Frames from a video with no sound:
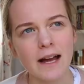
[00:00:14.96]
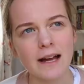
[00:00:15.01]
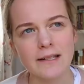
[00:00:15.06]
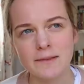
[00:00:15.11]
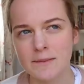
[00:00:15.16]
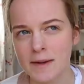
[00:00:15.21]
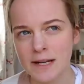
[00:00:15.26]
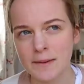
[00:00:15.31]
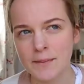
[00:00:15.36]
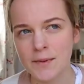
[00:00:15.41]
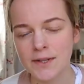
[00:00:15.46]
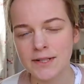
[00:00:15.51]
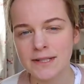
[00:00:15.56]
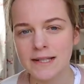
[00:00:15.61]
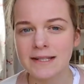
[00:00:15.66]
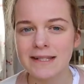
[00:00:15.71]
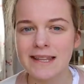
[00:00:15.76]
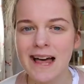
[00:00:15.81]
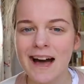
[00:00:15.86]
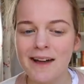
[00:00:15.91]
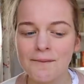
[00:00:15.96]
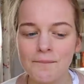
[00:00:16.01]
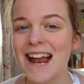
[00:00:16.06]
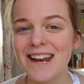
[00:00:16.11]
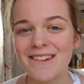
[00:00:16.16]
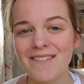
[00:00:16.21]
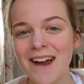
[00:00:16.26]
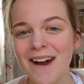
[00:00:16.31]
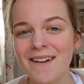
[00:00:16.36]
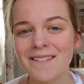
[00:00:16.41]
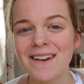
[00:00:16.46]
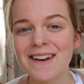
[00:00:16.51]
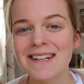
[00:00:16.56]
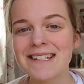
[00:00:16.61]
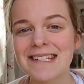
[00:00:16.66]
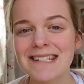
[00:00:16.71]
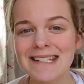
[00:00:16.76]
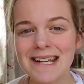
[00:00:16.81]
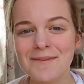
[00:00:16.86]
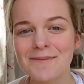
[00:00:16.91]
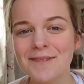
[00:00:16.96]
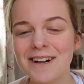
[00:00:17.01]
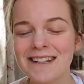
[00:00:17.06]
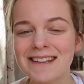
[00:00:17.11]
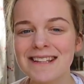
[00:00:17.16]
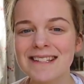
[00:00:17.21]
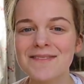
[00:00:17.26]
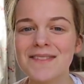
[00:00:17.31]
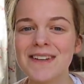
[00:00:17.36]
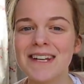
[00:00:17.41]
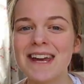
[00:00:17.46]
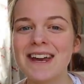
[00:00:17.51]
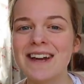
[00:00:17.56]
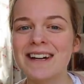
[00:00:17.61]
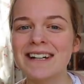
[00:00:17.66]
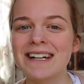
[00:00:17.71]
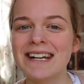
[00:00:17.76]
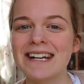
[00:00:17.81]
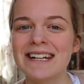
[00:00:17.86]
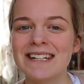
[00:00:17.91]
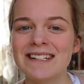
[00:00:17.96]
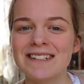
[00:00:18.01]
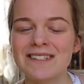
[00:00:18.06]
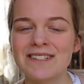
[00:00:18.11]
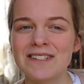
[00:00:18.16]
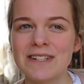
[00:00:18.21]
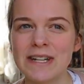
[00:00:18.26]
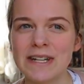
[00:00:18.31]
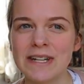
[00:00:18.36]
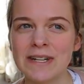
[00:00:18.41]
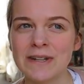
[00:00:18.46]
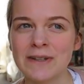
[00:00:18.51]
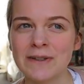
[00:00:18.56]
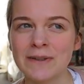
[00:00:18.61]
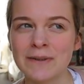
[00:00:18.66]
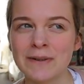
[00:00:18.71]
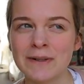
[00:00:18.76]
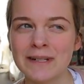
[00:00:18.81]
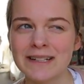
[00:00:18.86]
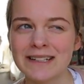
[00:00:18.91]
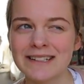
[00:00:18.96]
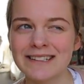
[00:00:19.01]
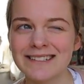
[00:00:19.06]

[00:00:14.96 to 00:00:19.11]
as many books as that. Anyway, I'm going to separate this video into